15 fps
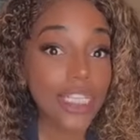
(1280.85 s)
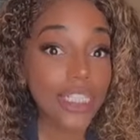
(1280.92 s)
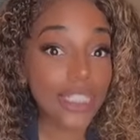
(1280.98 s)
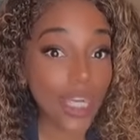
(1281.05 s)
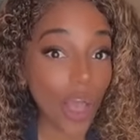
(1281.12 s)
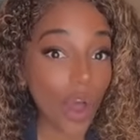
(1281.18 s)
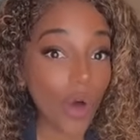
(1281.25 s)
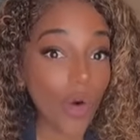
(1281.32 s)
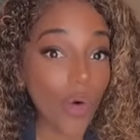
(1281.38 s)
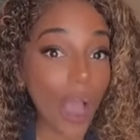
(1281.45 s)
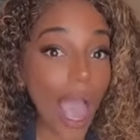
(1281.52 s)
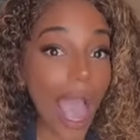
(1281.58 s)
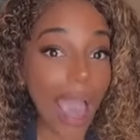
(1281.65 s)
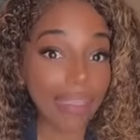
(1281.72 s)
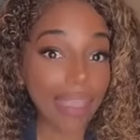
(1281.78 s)
So
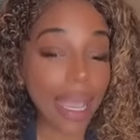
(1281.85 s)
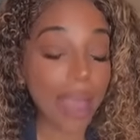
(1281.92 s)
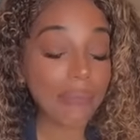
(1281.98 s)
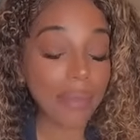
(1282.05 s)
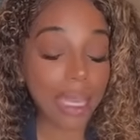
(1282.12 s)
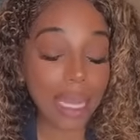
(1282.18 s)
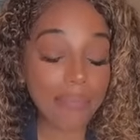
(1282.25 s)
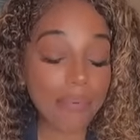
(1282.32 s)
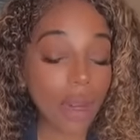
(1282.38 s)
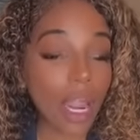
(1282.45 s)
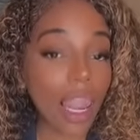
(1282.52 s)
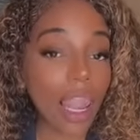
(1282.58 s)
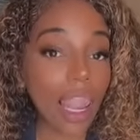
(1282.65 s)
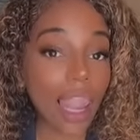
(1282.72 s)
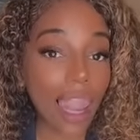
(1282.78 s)
I think I'm picking up on
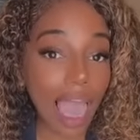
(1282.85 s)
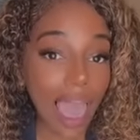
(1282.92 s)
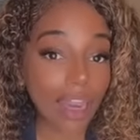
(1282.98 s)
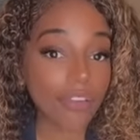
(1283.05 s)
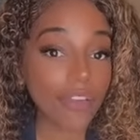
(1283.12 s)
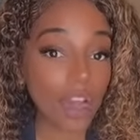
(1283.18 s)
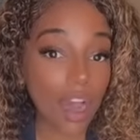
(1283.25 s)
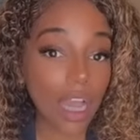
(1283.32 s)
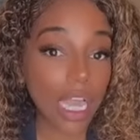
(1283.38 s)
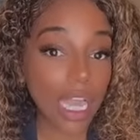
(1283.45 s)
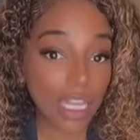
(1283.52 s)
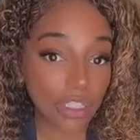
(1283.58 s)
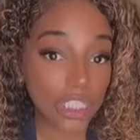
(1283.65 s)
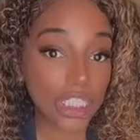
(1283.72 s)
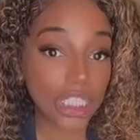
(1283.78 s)
a lot of y'all
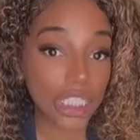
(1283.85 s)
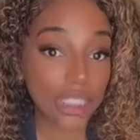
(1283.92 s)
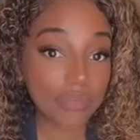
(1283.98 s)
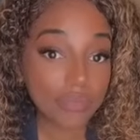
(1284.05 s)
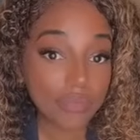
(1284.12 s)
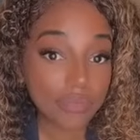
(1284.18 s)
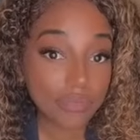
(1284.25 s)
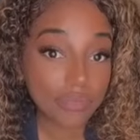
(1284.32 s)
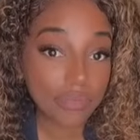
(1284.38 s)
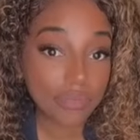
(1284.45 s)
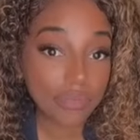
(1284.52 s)
energy.